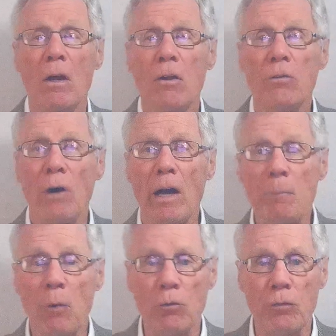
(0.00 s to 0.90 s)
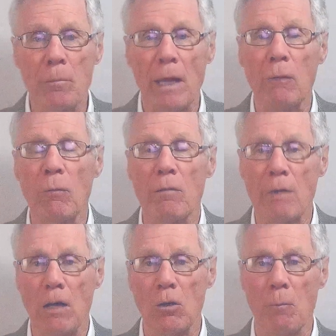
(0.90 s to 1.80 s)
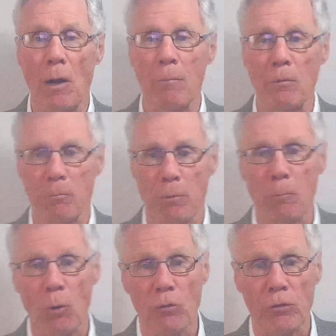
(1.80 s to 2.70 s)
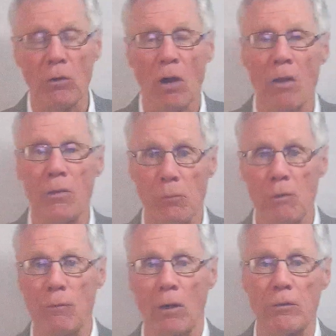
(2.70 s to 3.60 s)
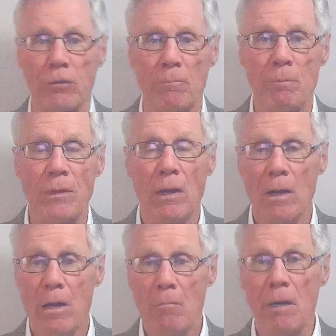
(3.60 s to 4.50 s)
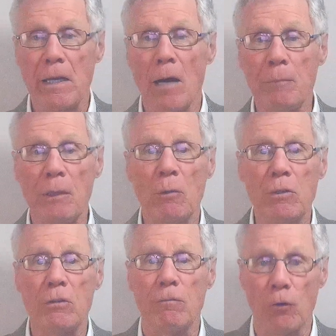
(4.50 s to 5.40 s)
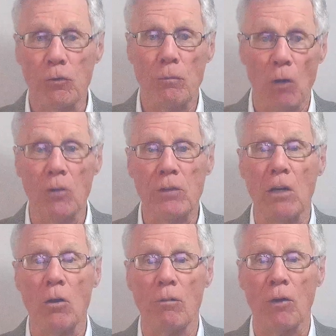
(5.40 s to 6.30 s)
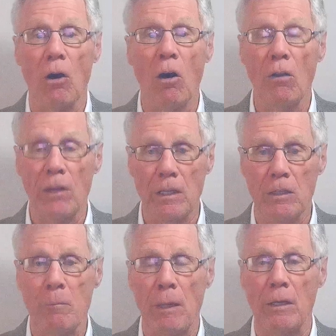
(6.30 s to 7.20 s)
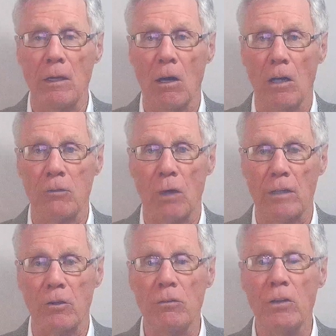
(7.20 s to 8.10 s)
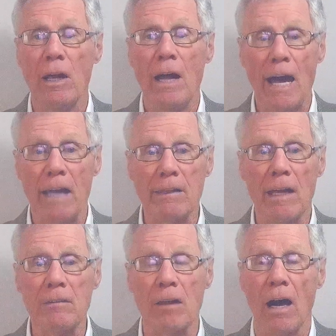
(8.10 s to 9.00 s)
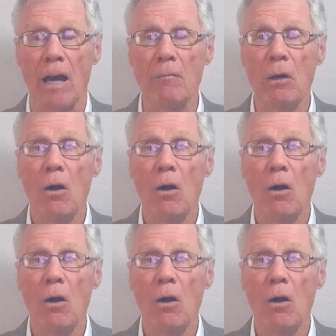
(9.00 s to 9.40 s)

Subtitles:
So I approached the bank with a value proposal on 3 fronts. My company would, first of all, take over all the independent contractors at that time,